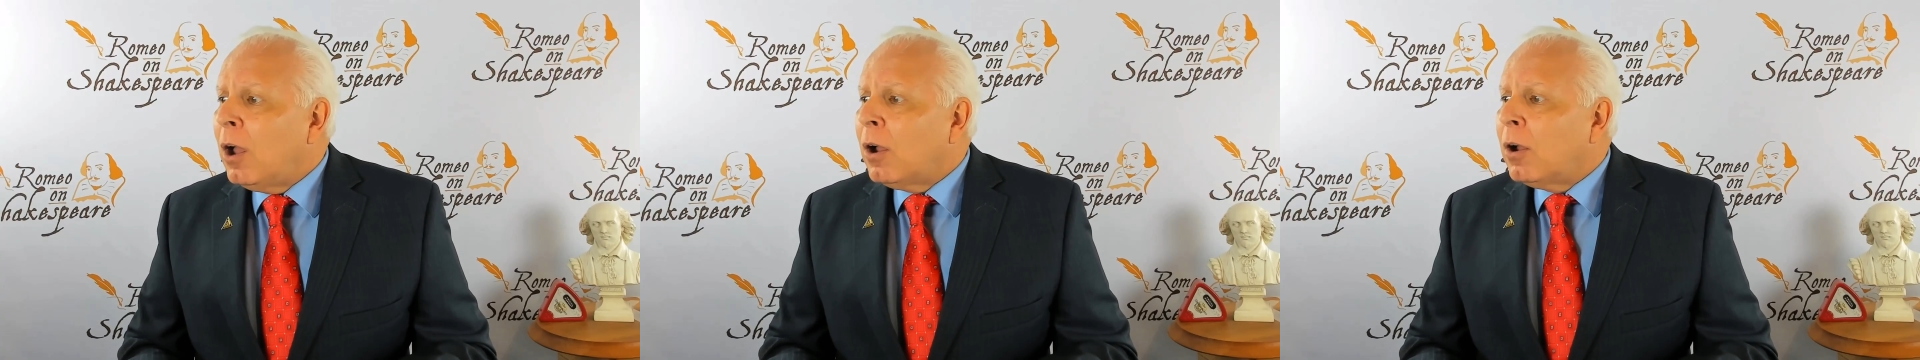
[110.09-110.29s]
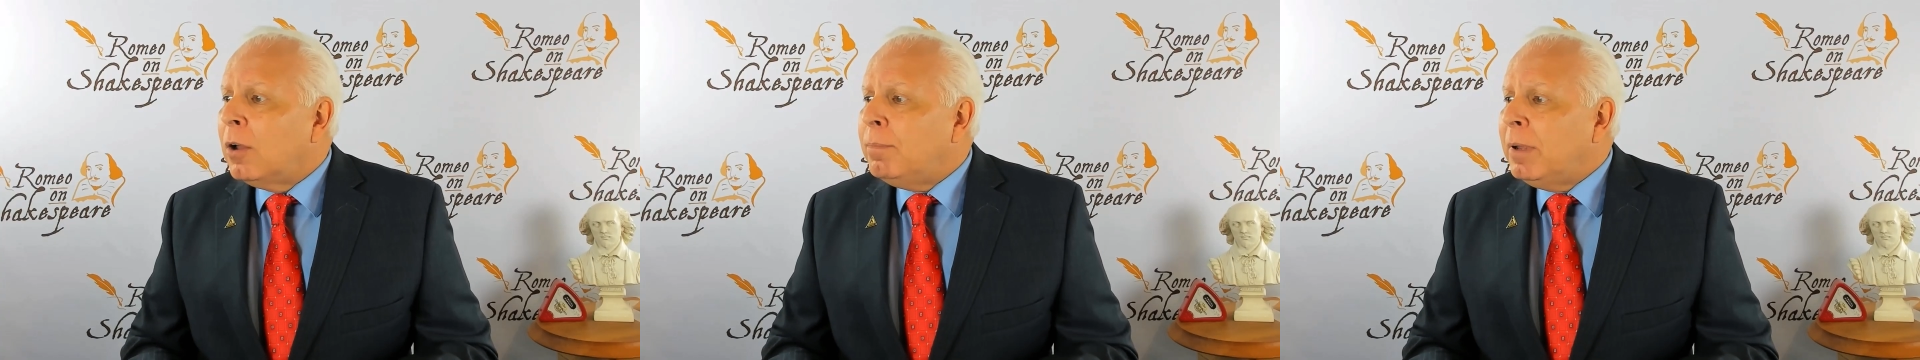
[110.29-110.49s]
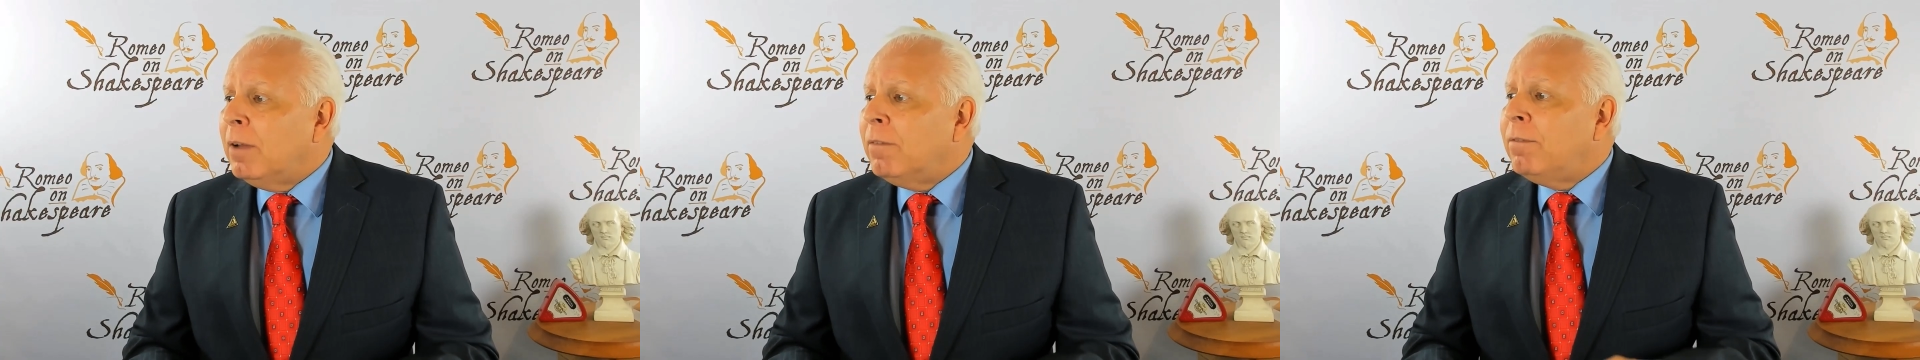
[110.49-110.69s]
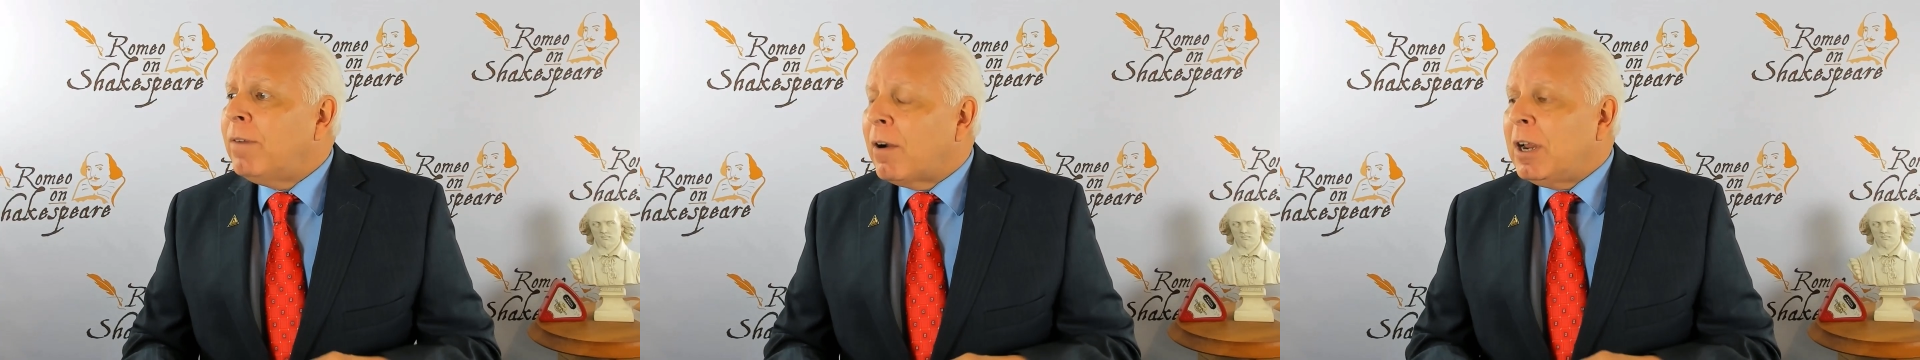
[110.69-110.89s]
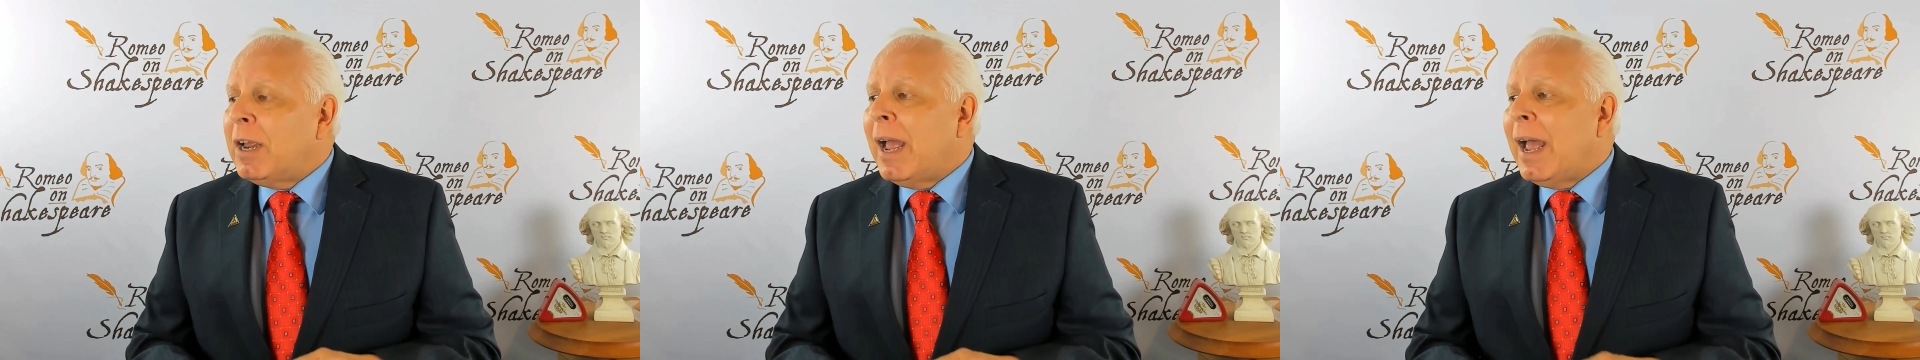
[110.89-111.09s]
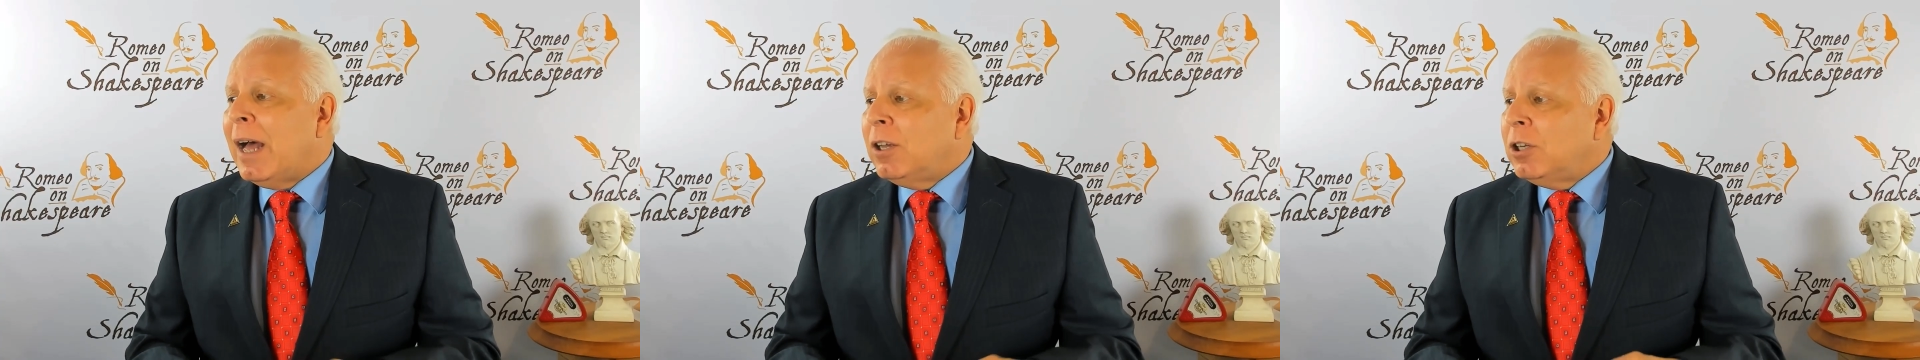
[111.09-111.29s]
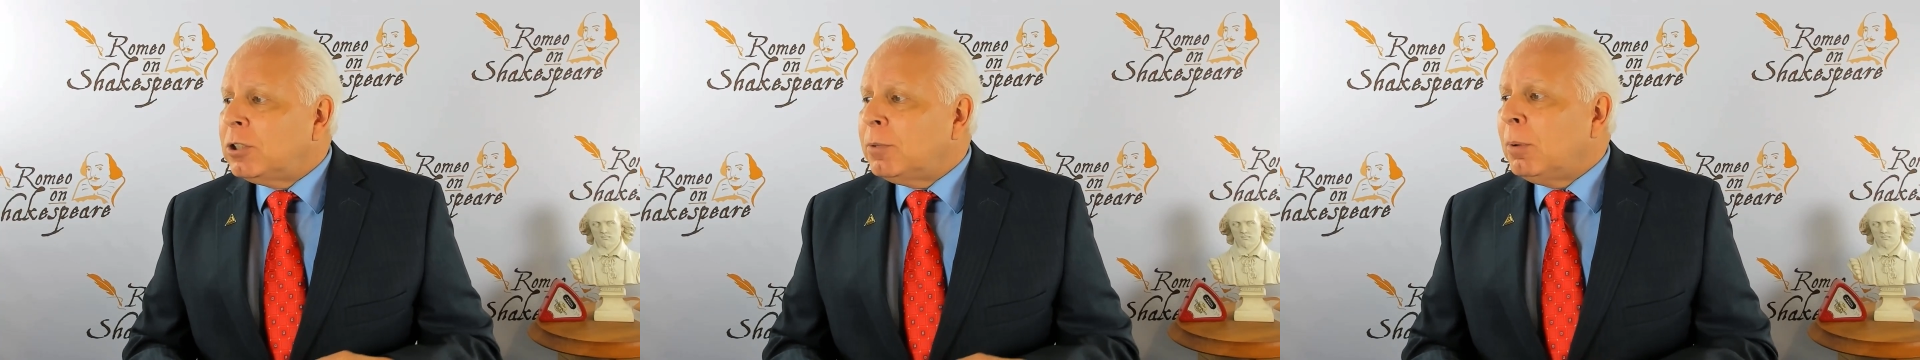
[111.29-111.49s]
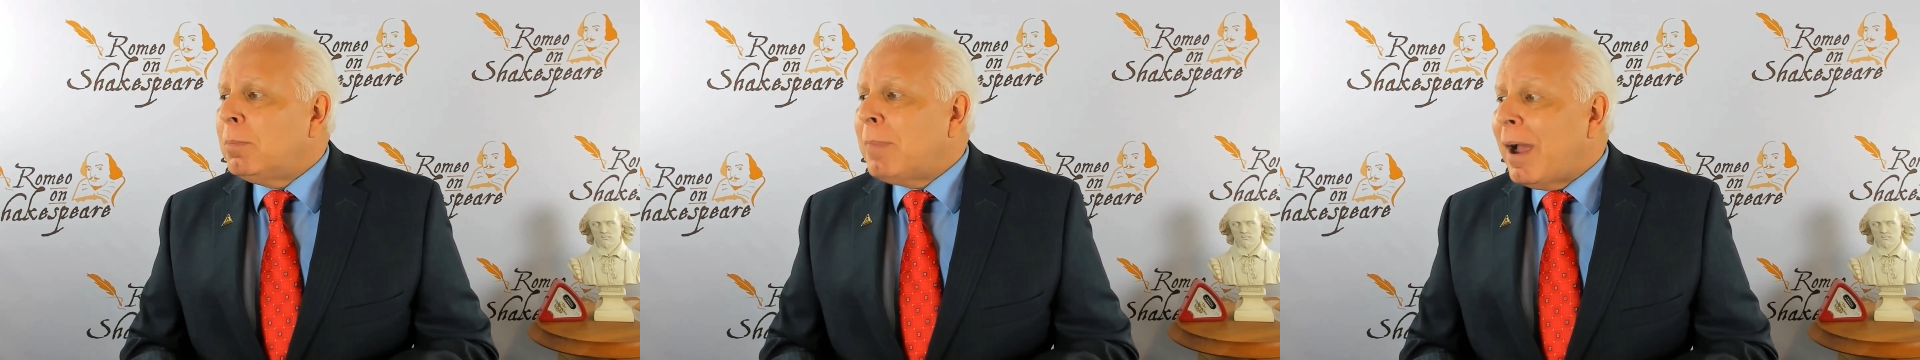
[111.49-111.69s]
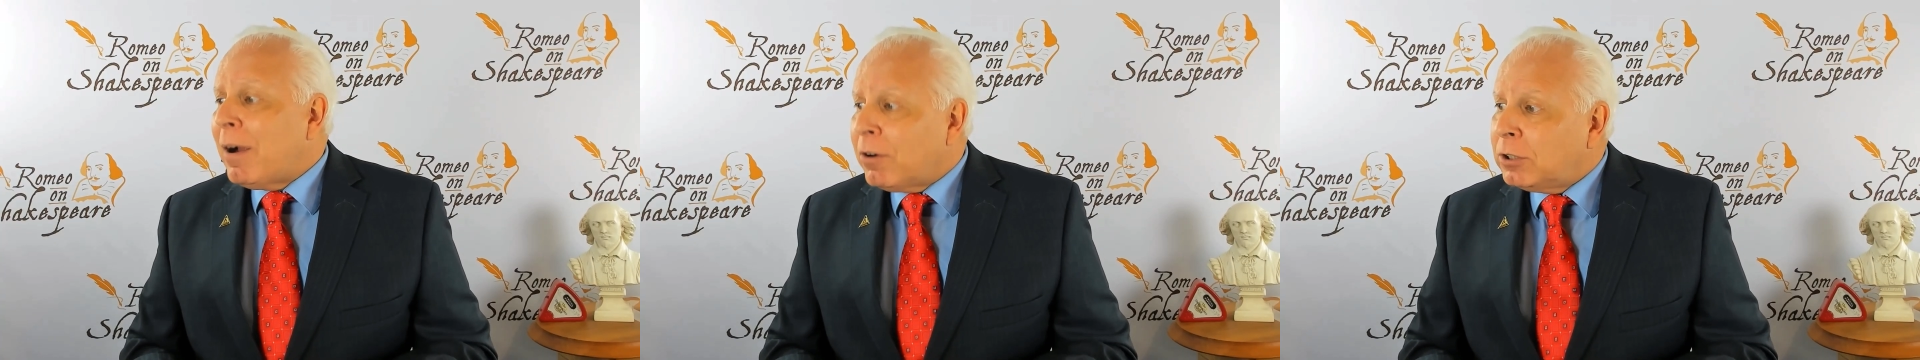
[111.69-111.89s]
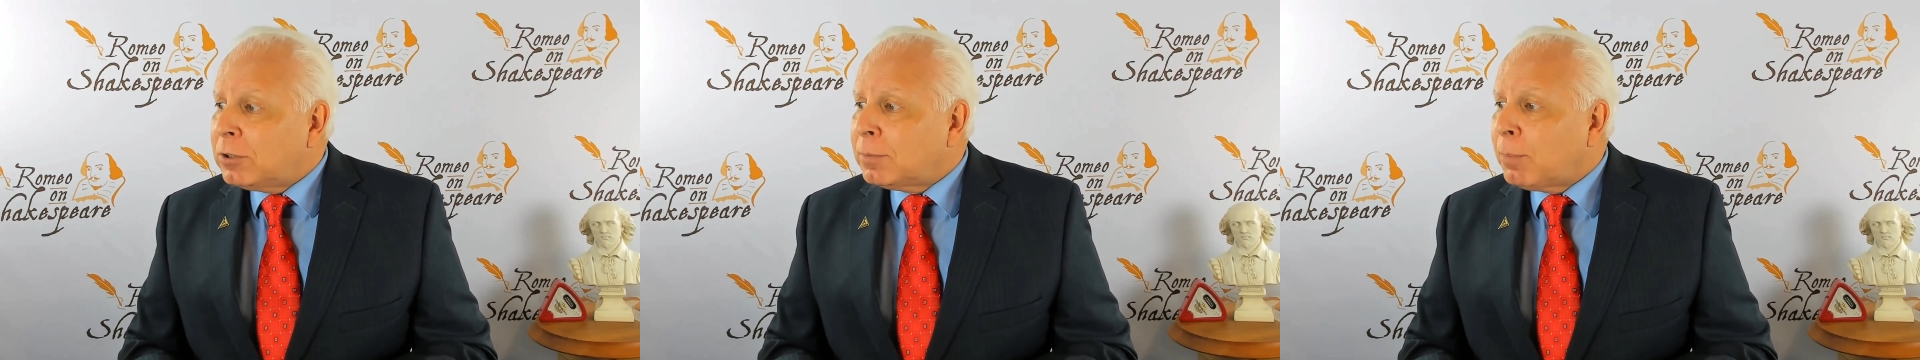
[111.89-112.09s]
could be a very eligible
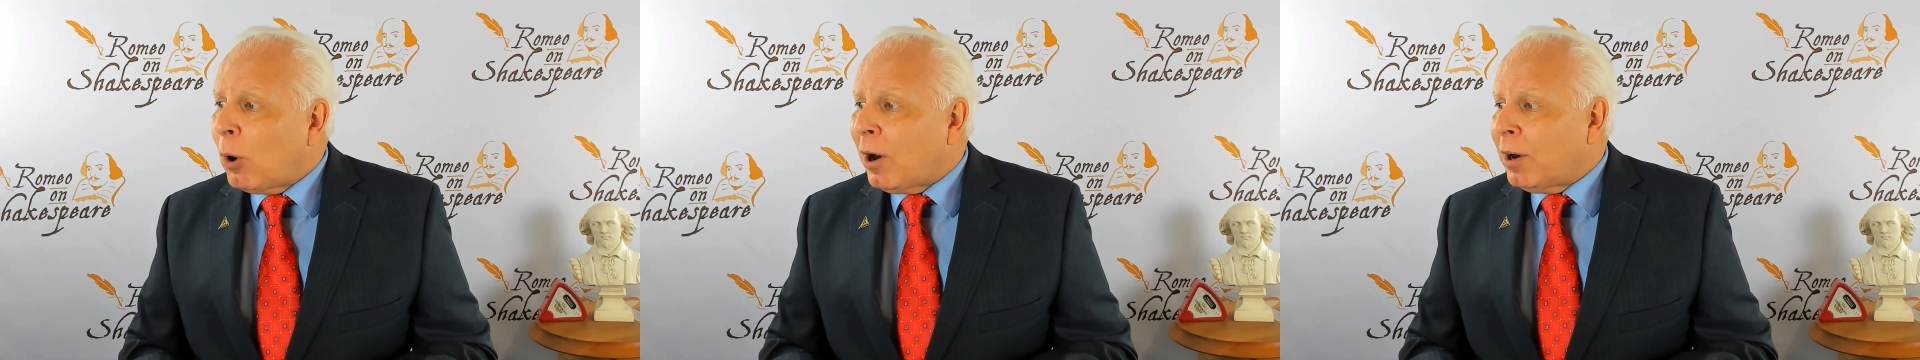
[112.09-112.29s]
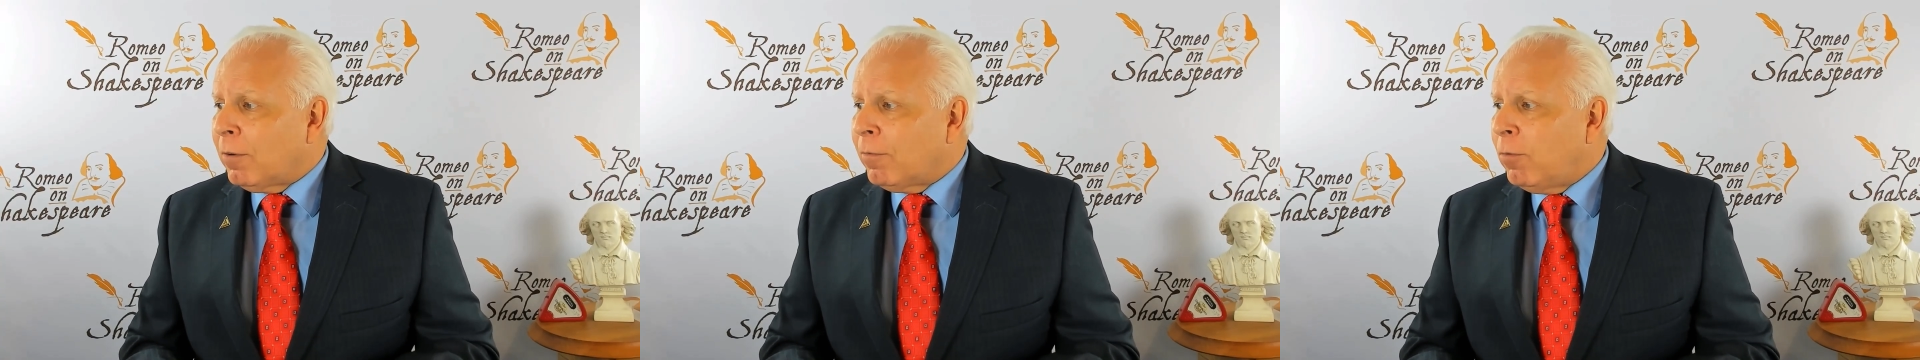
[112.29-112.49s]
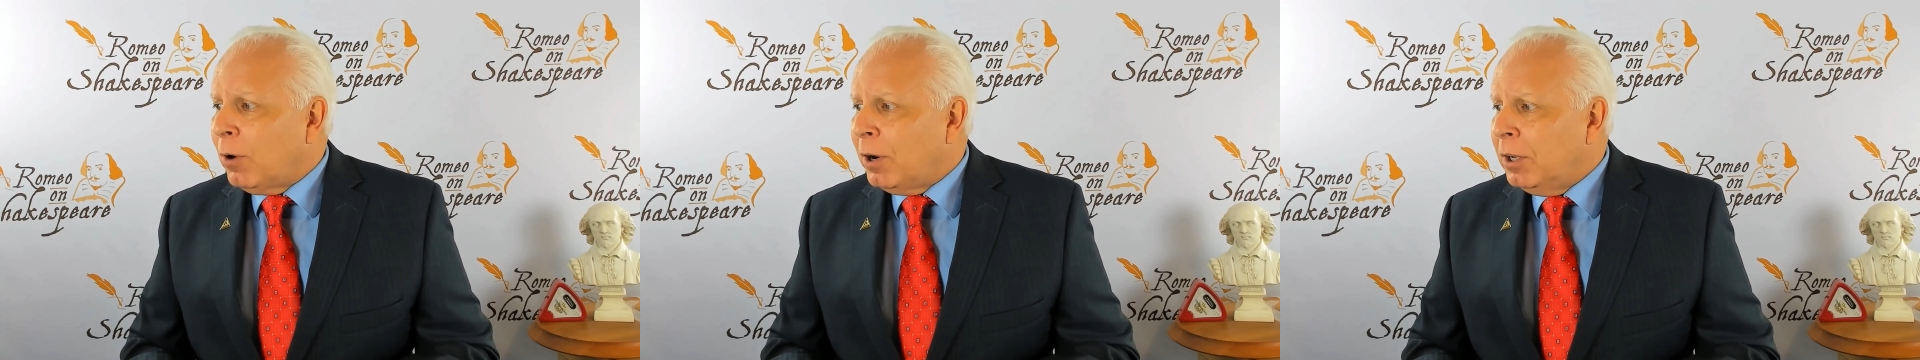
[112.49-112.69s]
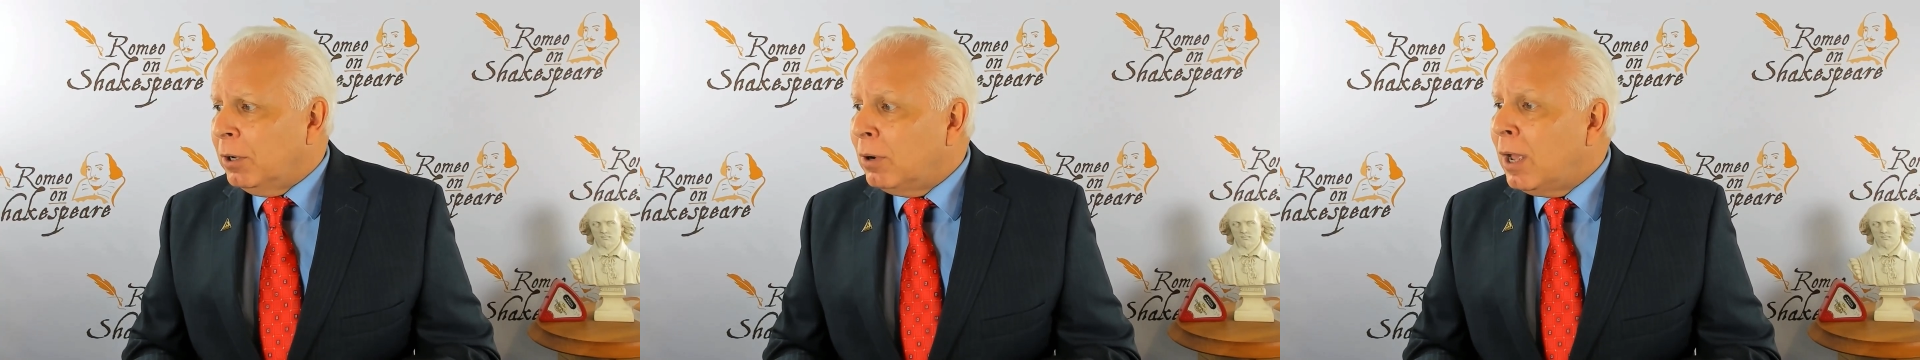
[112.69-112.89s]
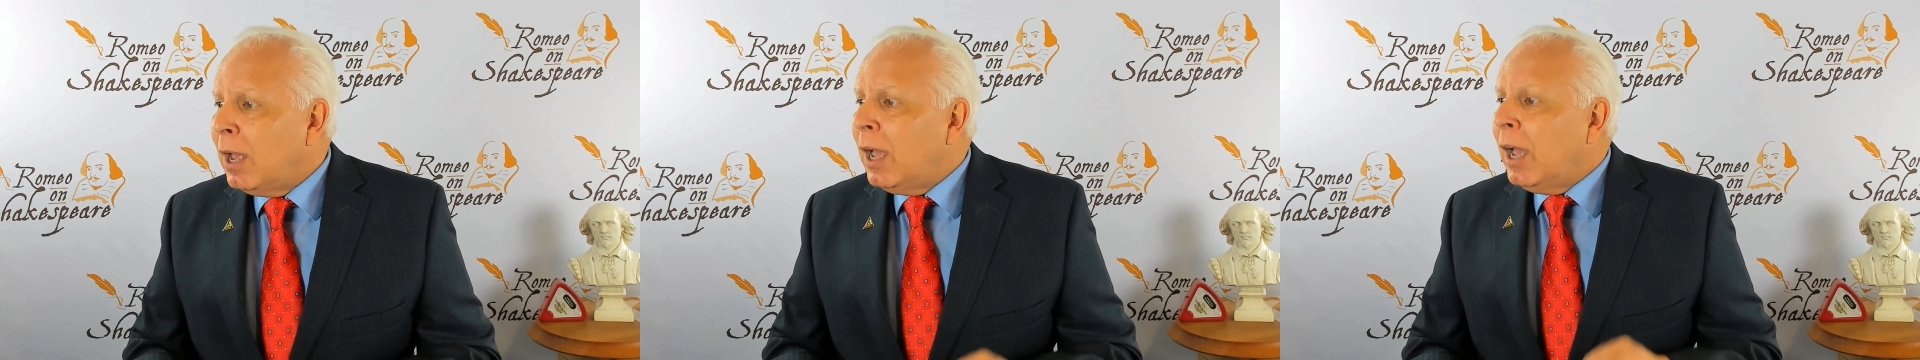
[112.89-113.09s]
marriage partner for you,